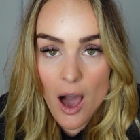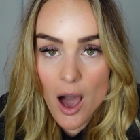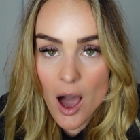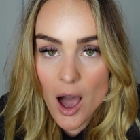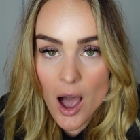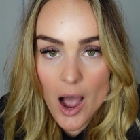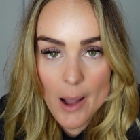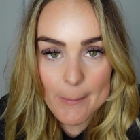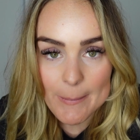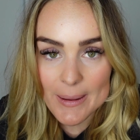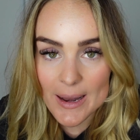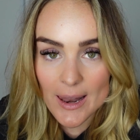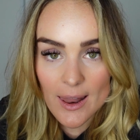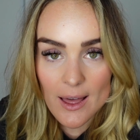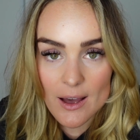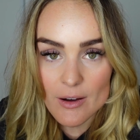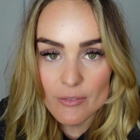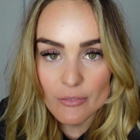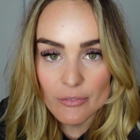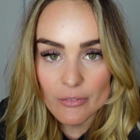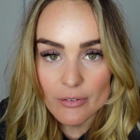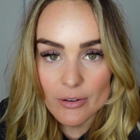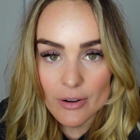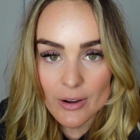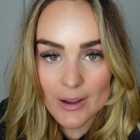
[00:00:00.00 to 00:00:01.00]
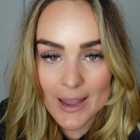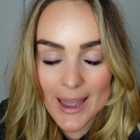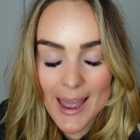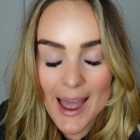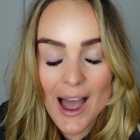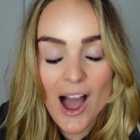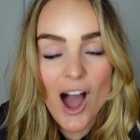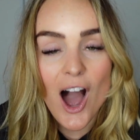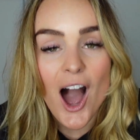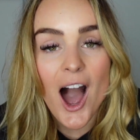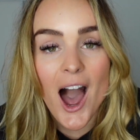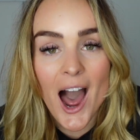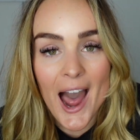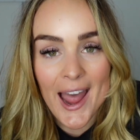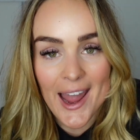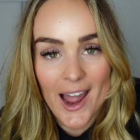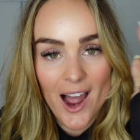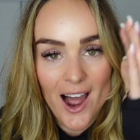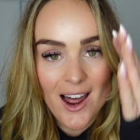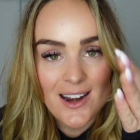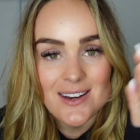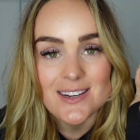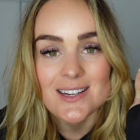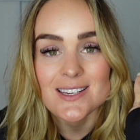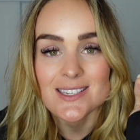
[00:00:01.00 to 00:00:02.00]
in love. I
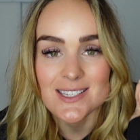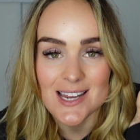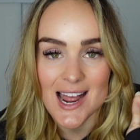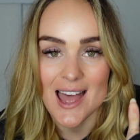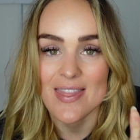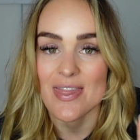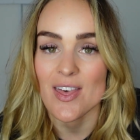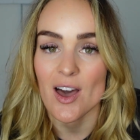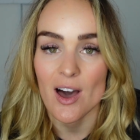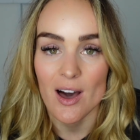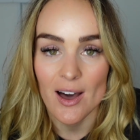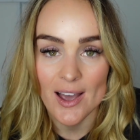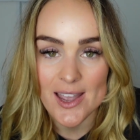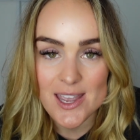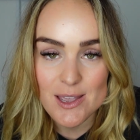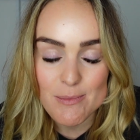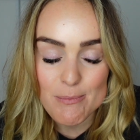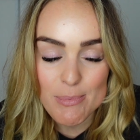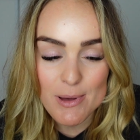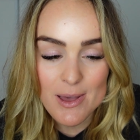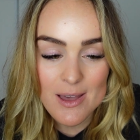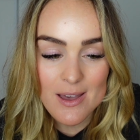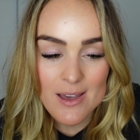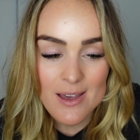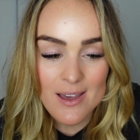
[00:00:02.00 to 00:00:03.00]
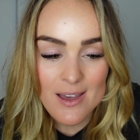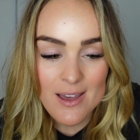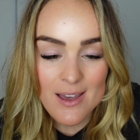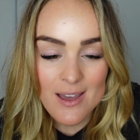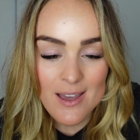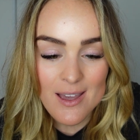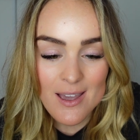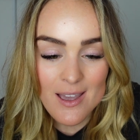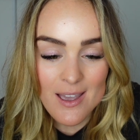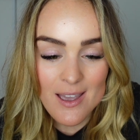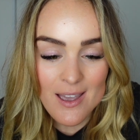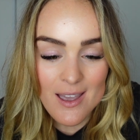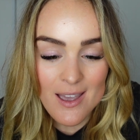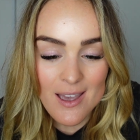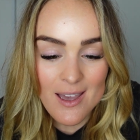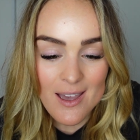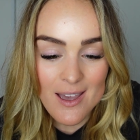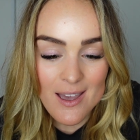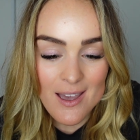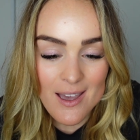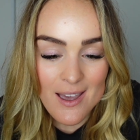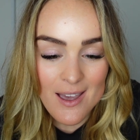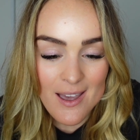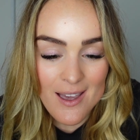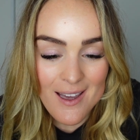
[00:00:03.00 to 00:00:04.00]
understand the hype.
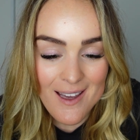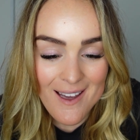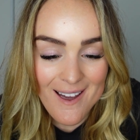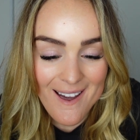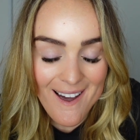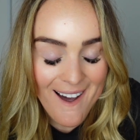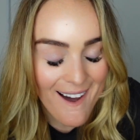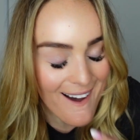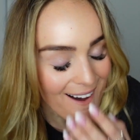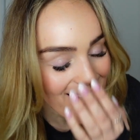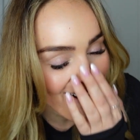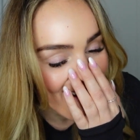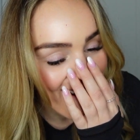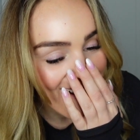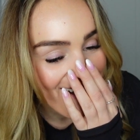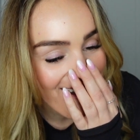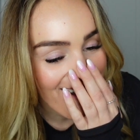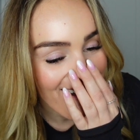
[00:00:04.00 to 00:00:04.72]
Ah.